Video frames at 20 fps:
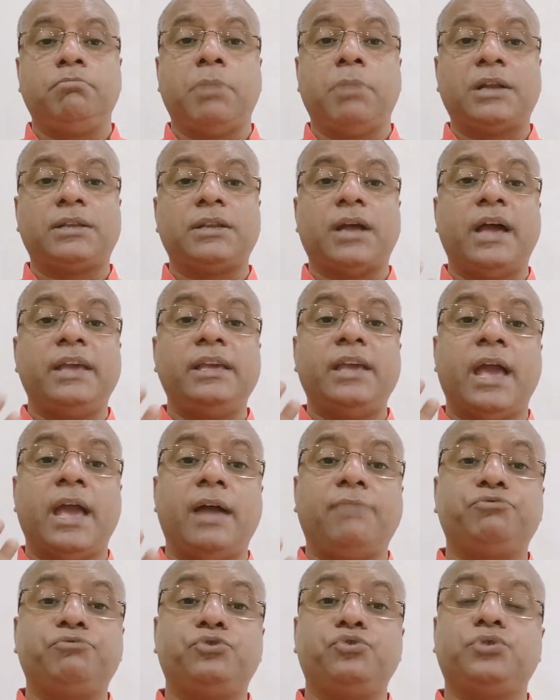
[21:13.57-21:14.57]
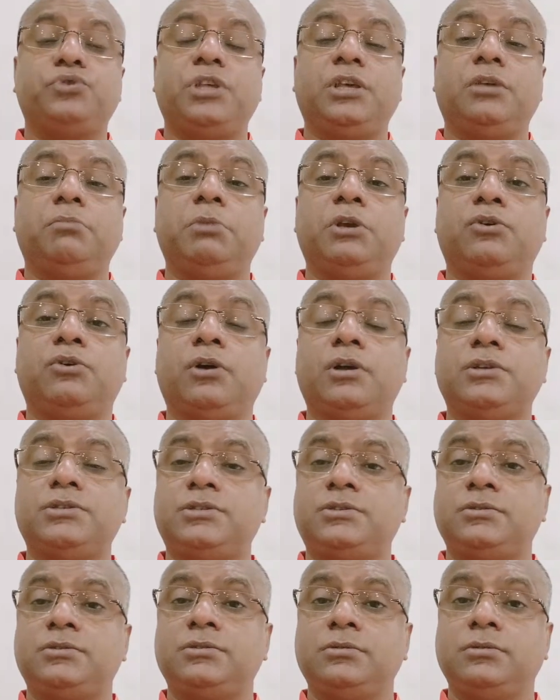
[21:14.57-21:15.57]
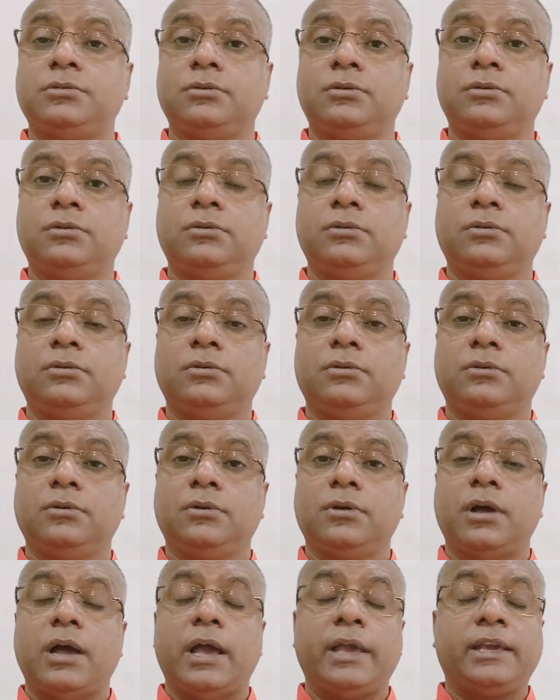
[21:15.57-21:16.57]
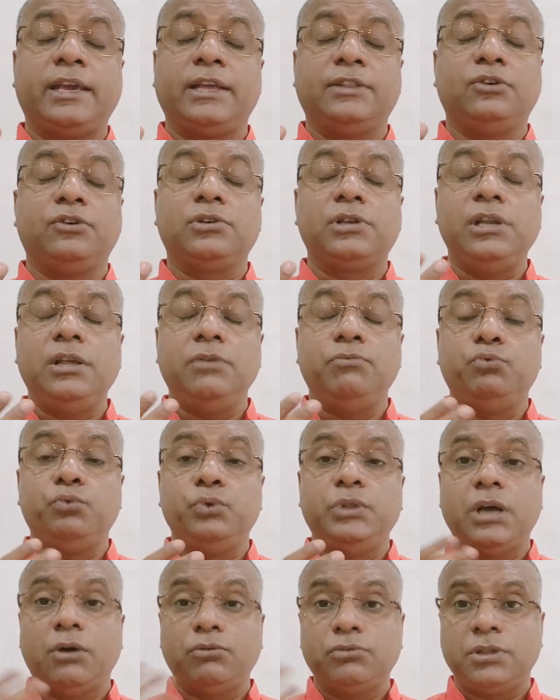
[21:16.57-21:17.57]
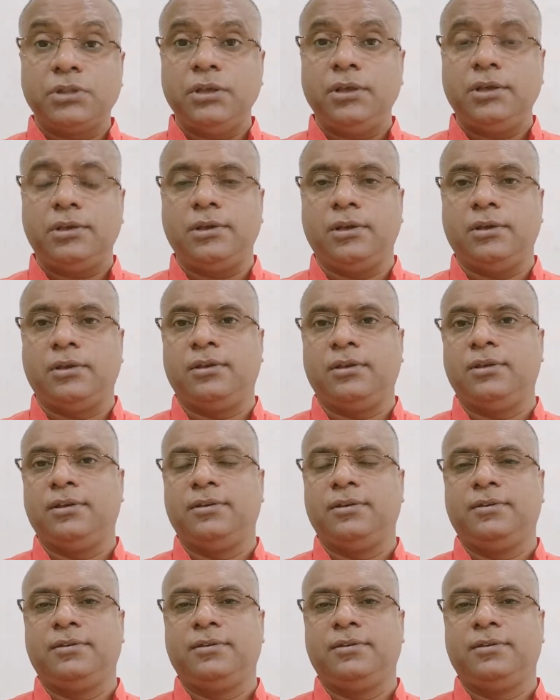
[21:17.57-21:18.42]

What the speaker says: But I have to think, because I cannot live without thinking.